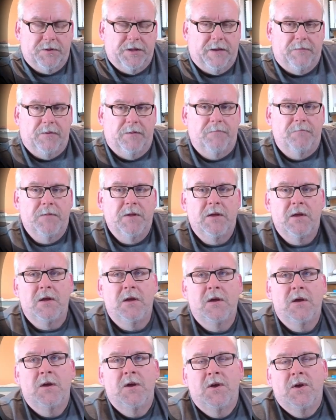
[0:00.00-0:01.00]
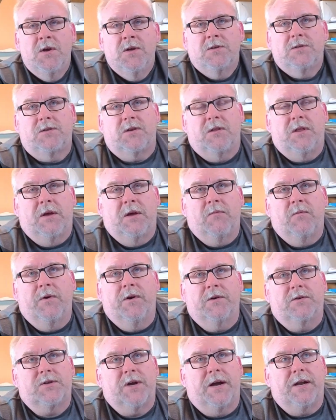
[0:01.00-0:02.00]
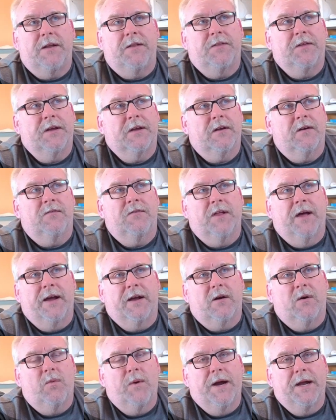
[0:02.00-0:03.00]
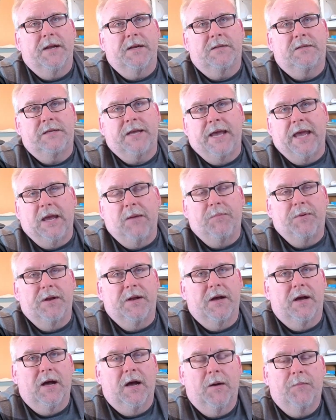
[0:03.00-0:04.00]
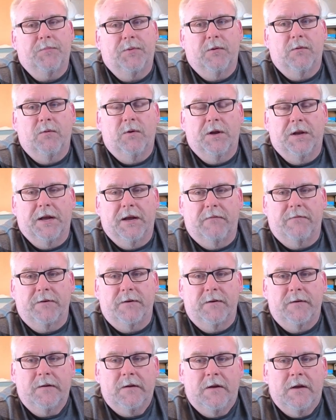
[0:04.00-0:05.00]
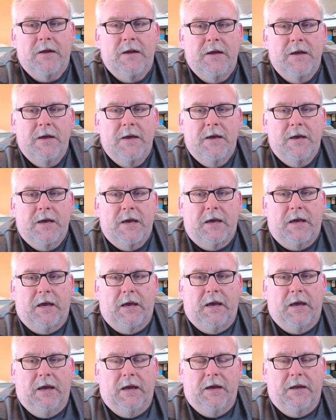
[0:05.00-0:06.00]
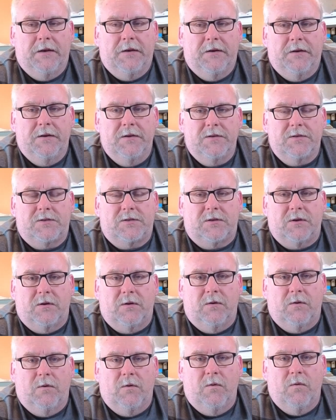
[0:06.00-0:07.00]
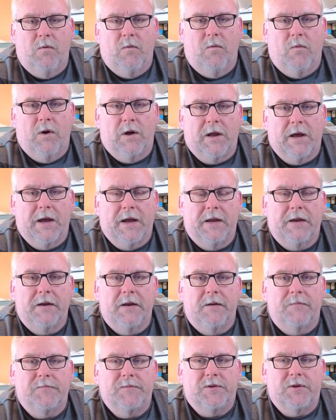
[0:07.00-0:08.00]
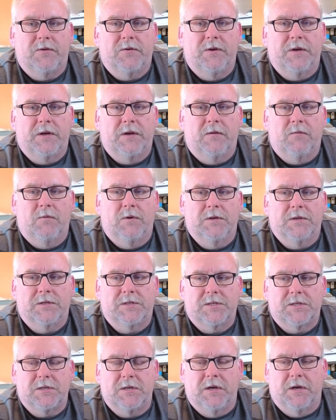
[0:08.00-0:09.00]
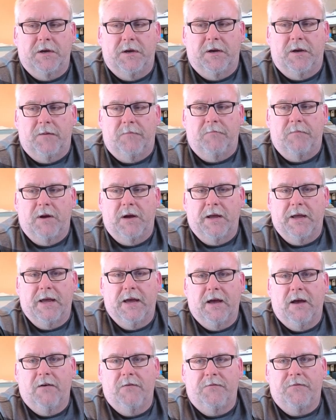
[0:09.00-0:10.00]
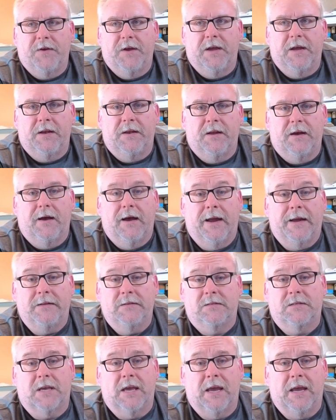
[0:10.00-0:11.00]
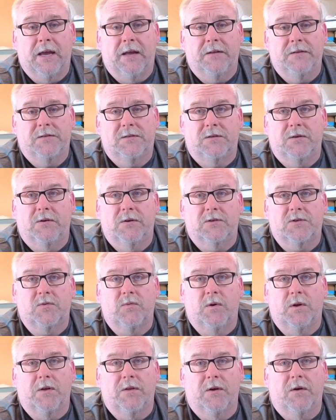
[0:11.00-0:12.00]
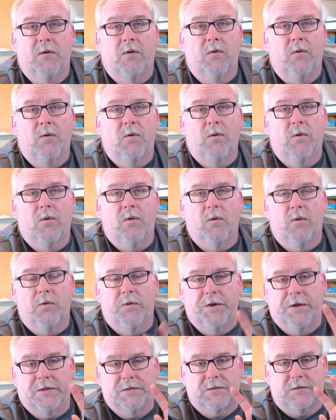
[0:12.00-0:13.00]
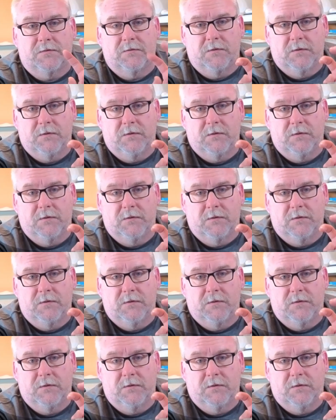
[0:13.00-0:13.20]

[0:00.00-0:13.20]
blame him. So then we were trying to think of like a way to tape it up or whatever. And so what I ended up doing was I have an Einscan, so it's one of the oldest